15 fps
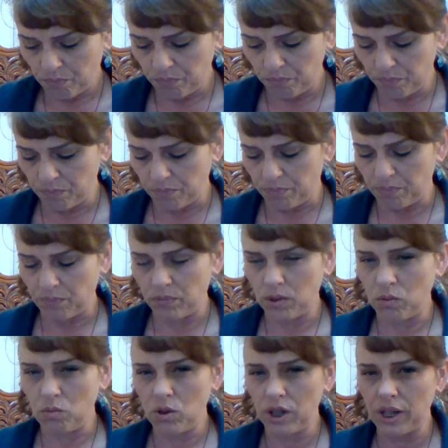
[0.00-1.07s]

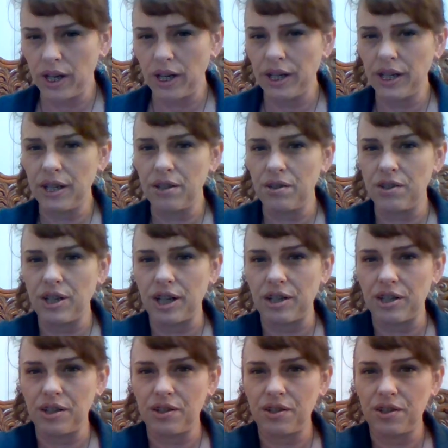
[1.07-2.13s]
What kind of insect
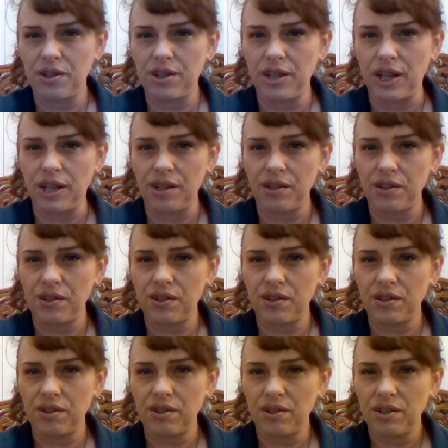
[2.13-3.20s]
is
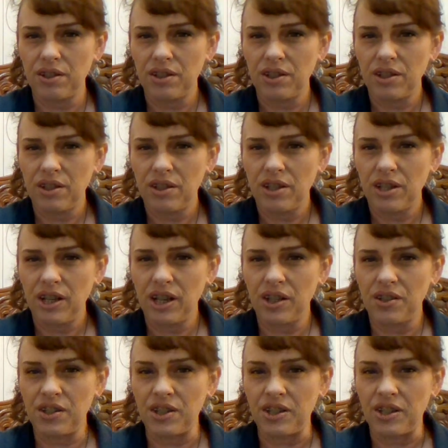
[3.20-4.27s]
this?
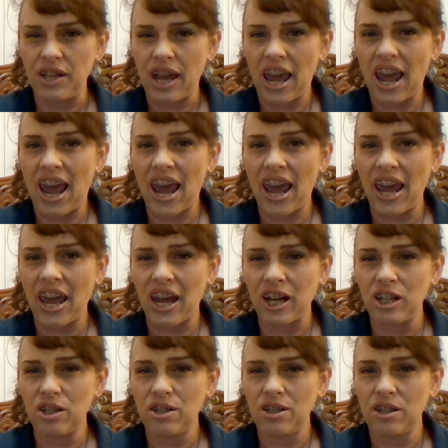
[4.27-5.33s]
It's an
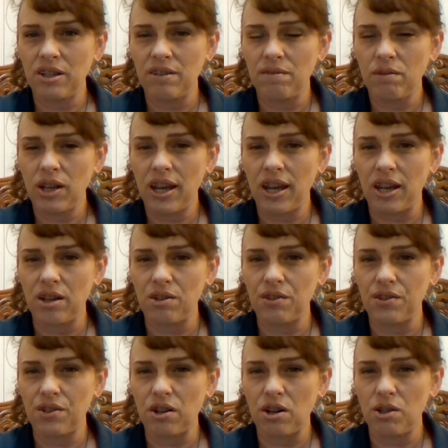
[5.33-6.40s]
ant. Ant
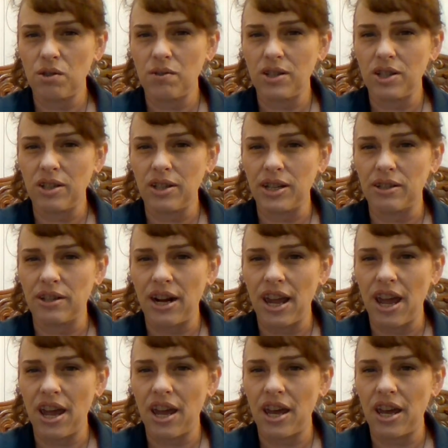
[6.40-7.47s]
starts with the letter
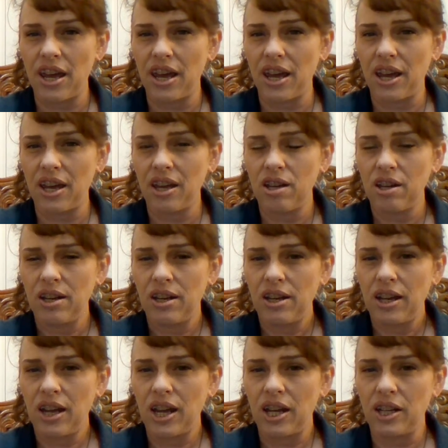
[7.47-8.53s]
A,
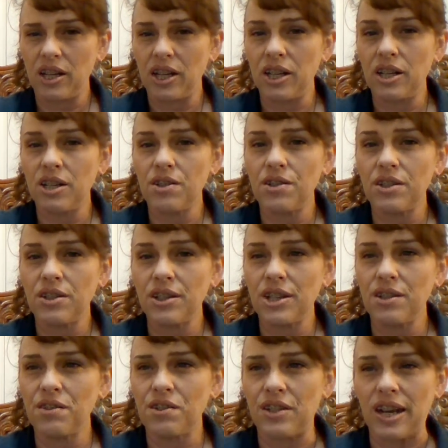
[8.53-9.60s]
and it is an
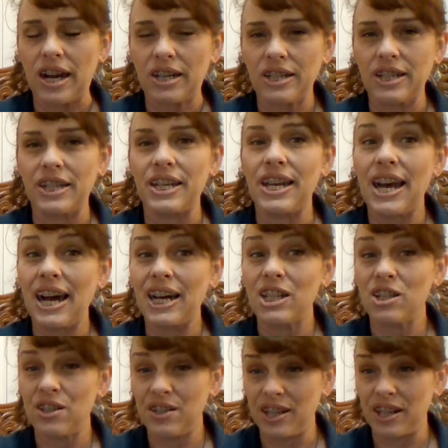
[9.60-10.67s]
insect, and it
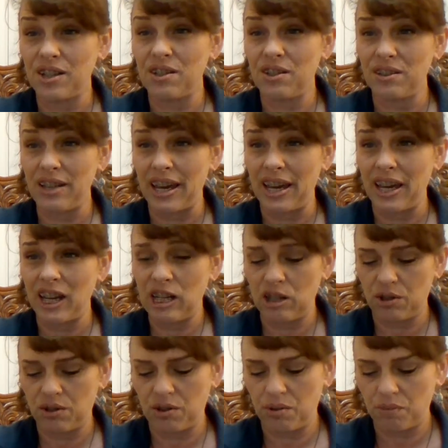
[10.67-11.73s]
has 6
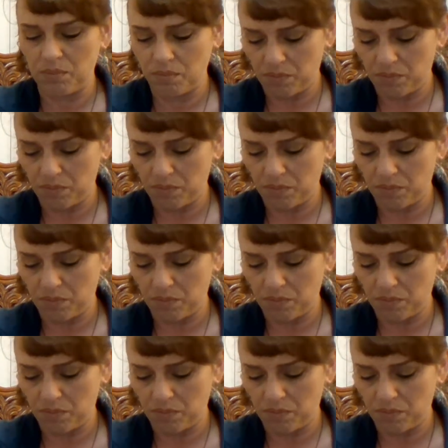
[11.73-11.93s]
legs.